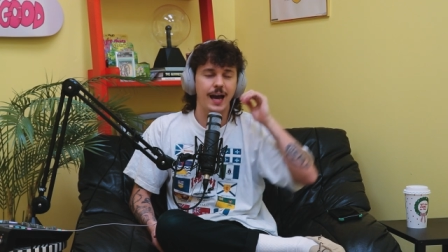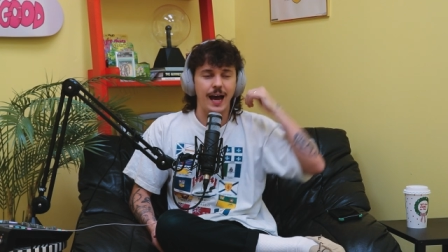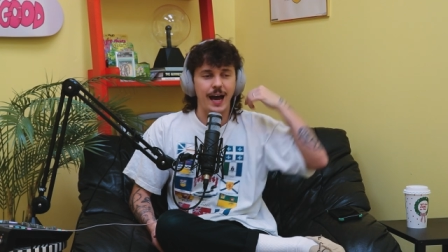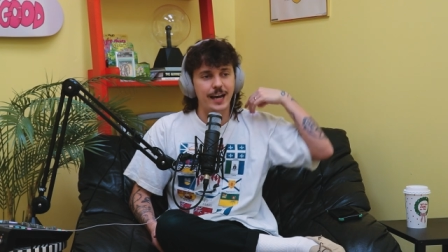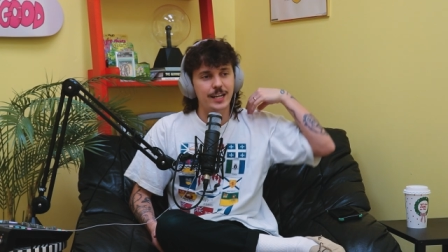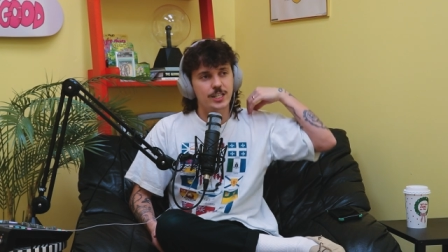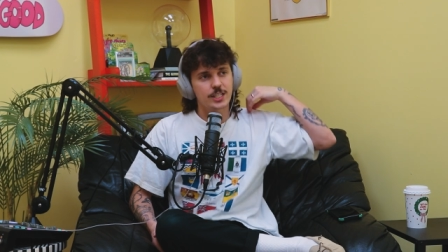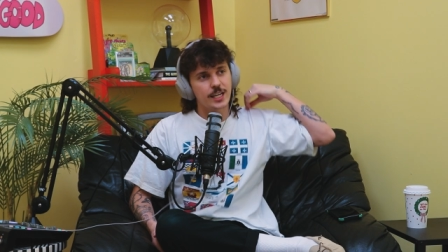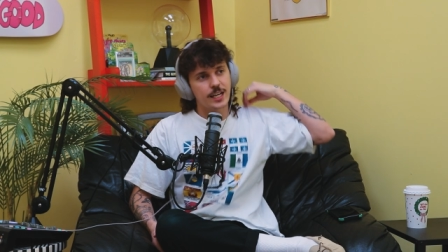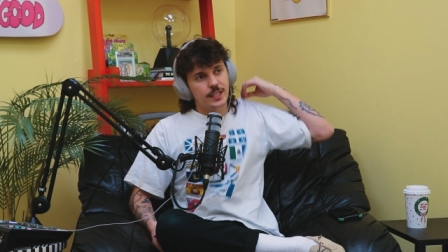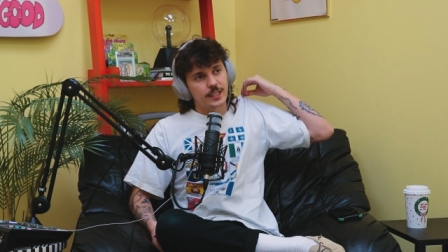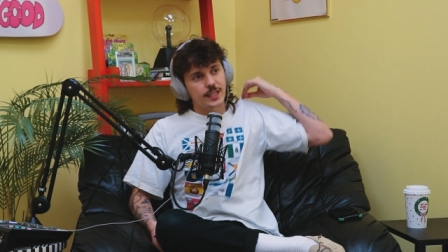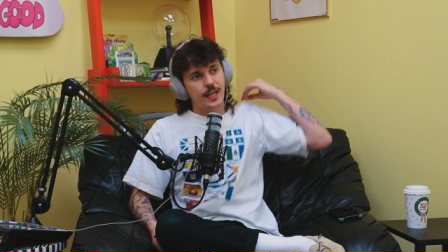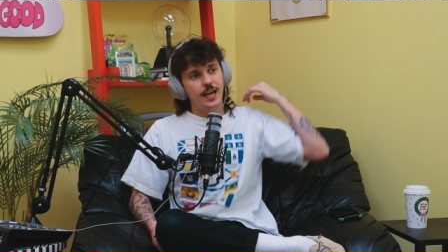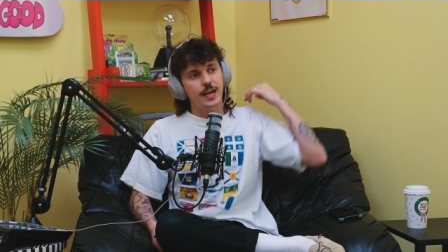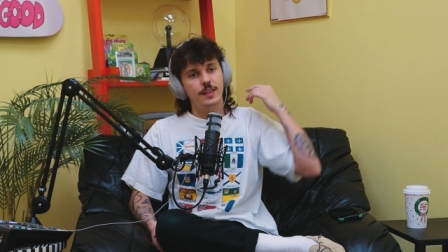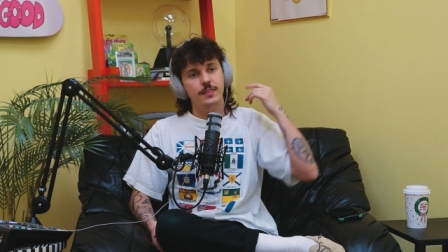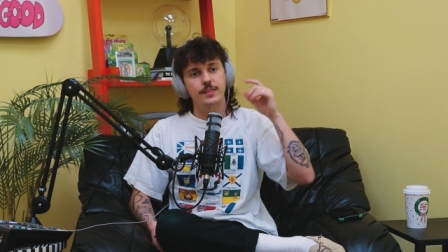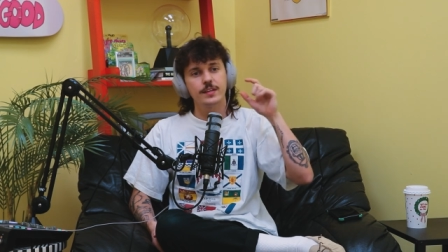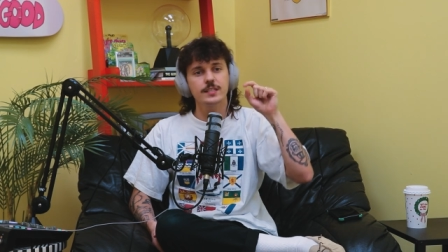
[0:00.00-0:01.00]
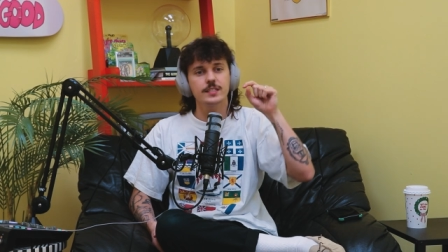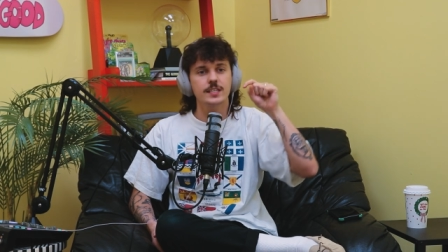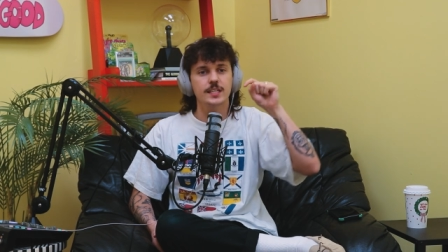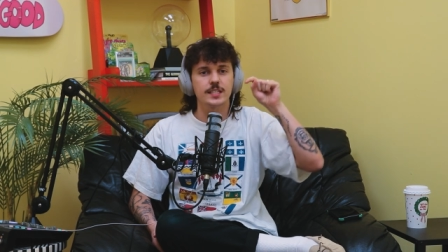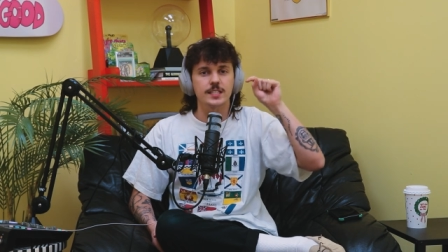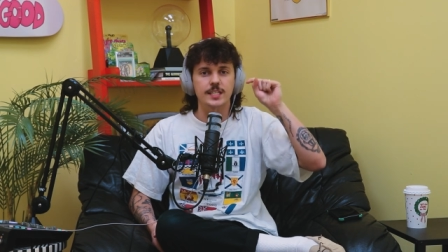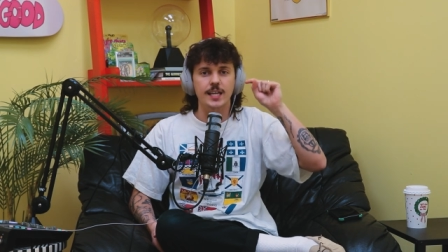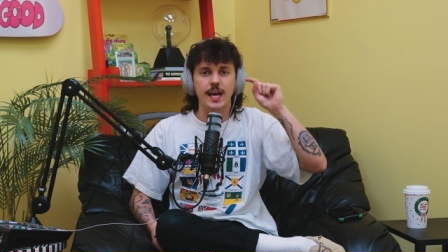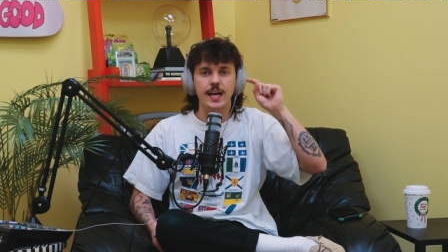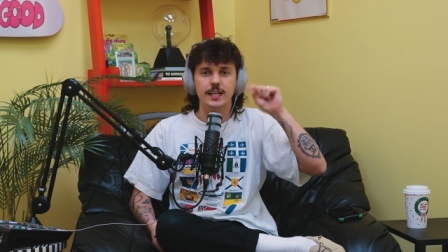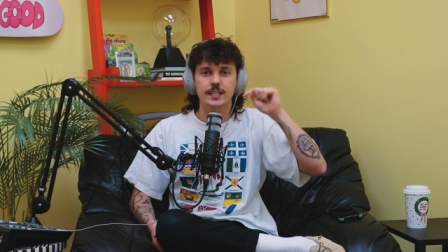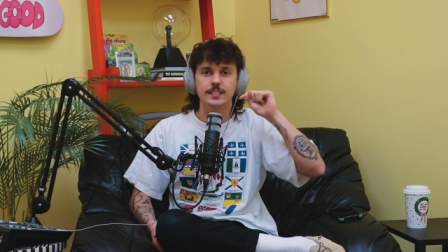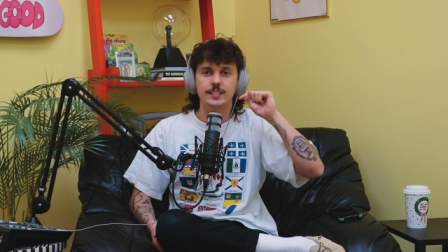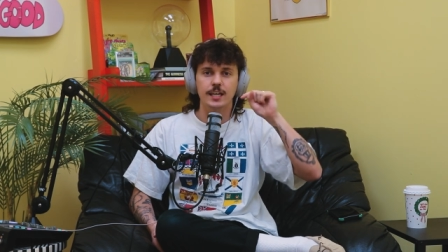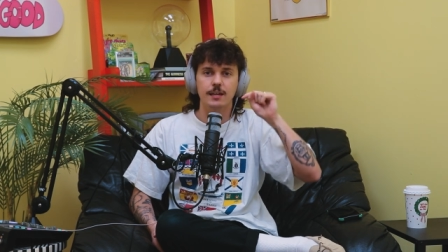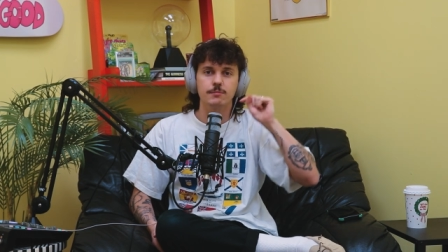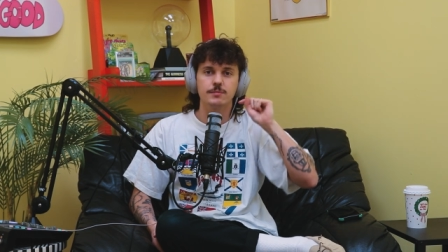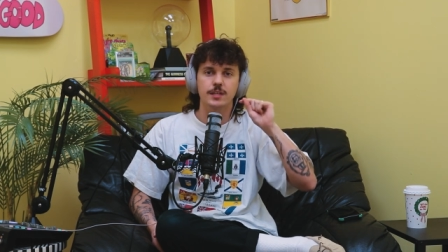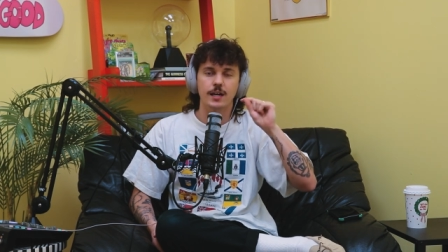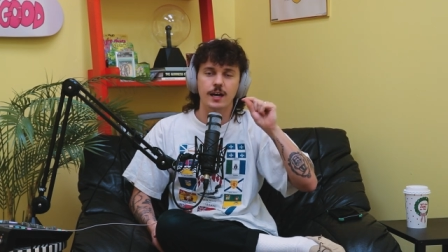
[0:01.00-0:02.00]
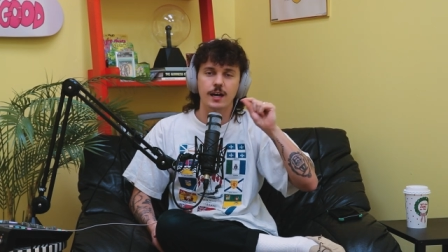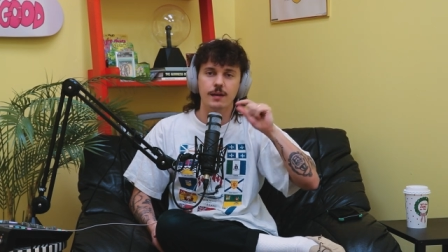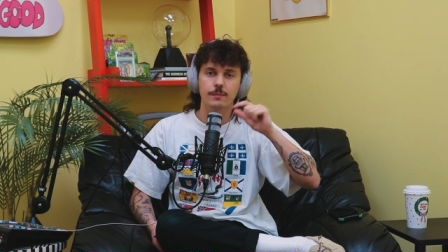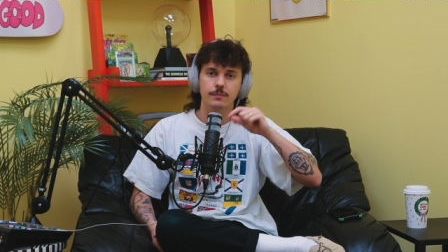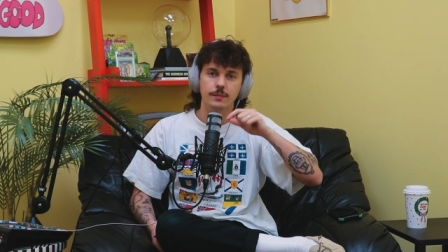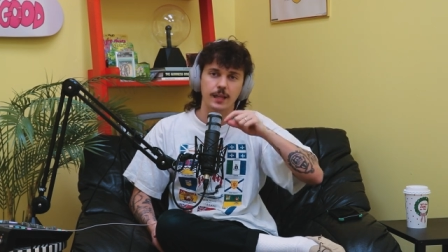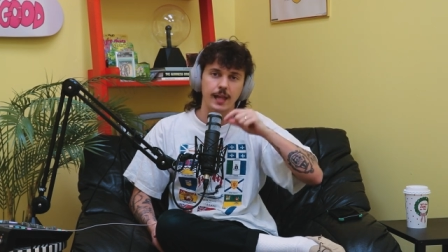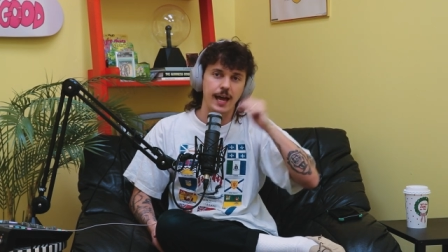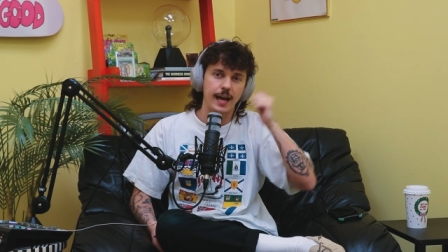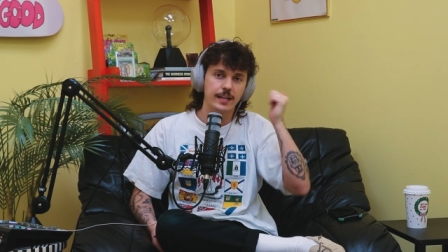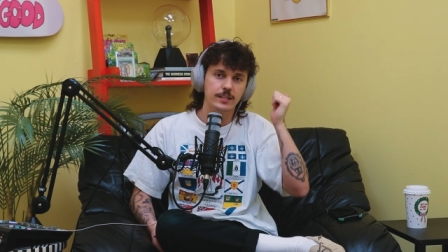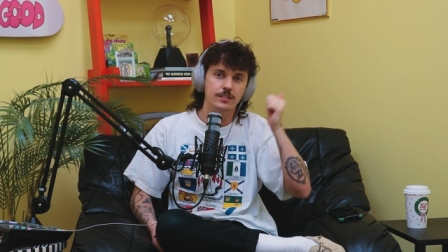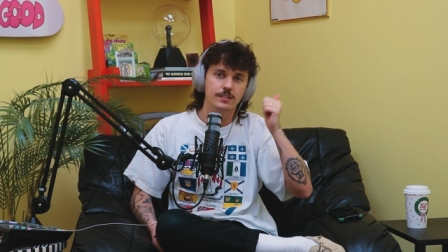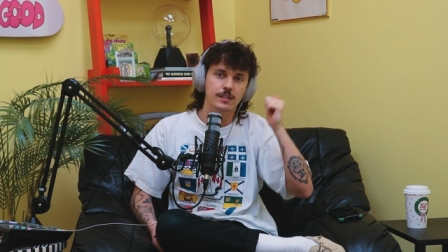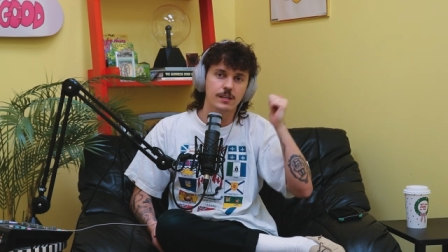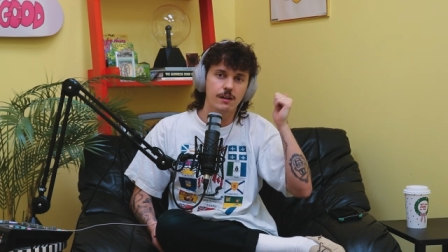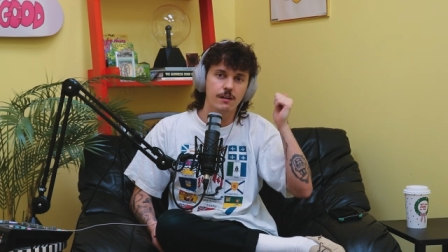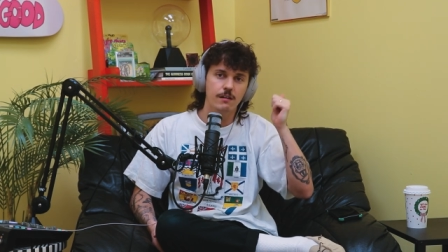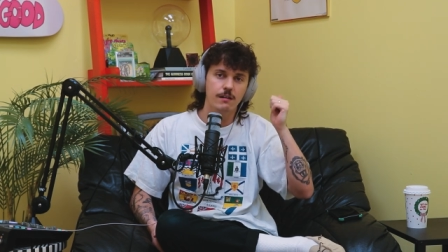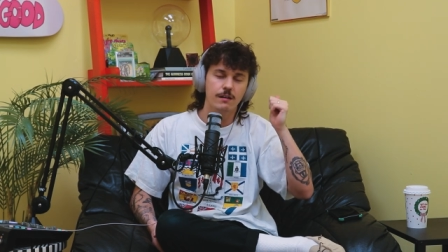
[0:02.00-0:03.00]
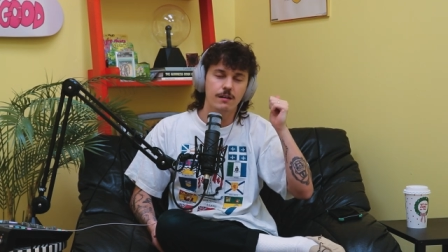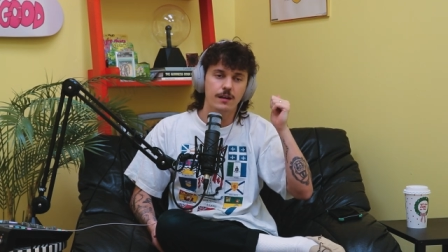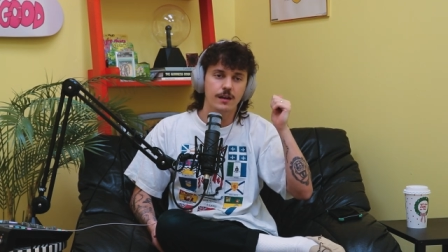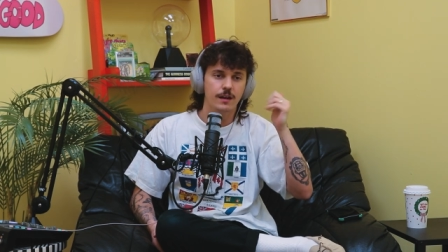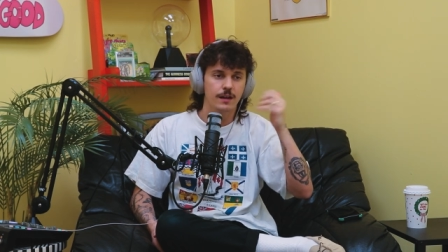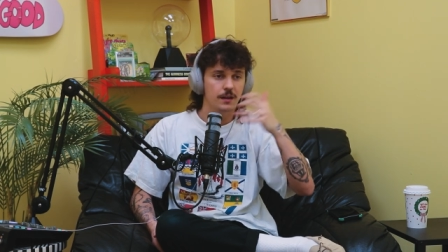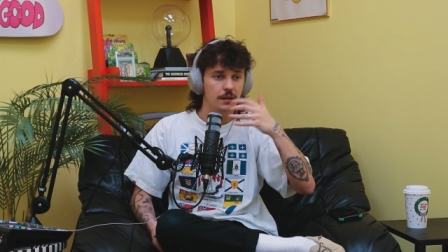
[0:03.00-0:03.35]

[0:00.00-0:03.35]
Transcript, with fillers: I checked this exact same time last year.